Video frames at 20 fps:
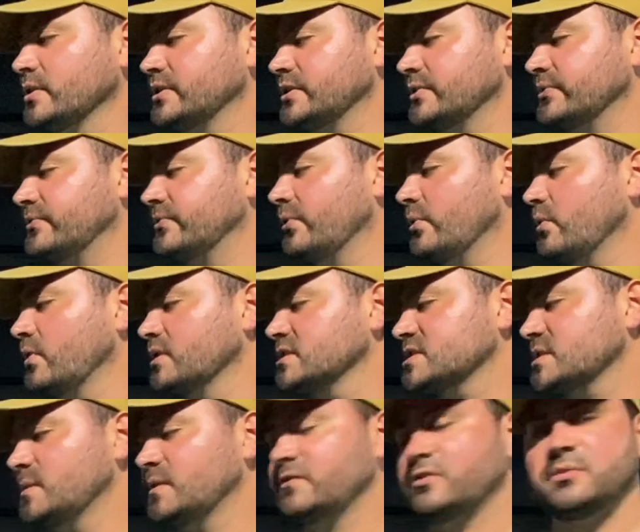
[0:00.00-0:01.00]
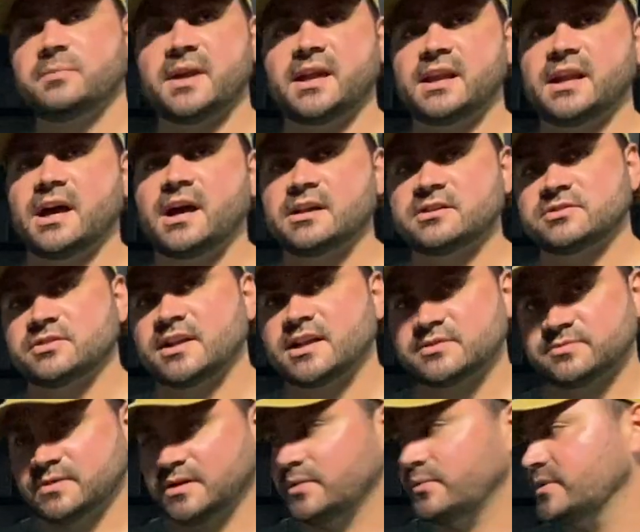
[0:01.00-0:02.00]
they're for, some of you may not, so that's
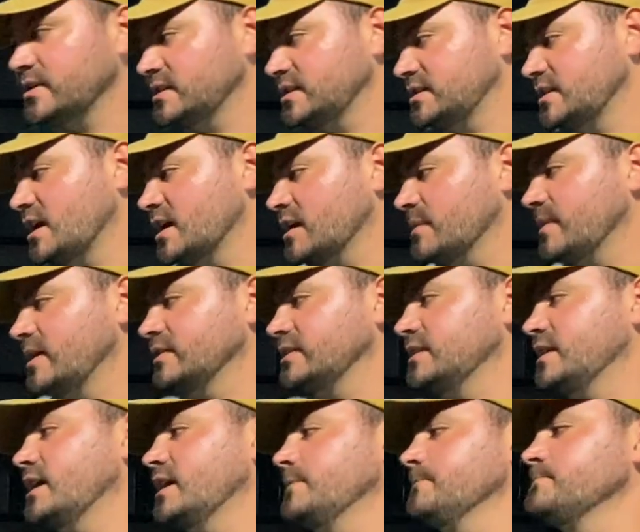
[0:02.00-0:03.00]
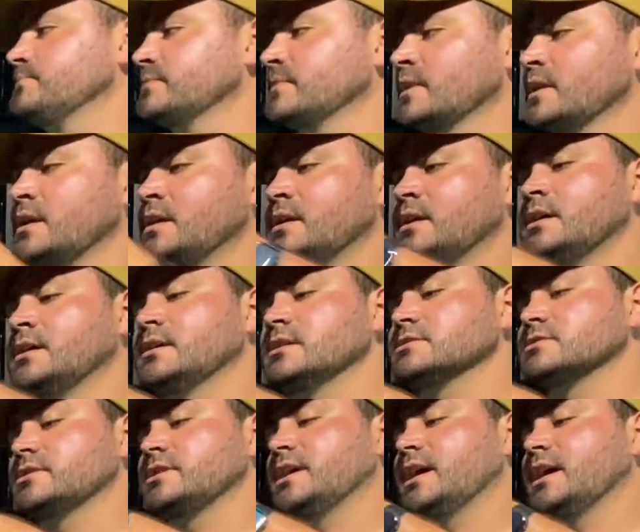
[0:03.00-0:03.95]
what I wanted to talk about today. So the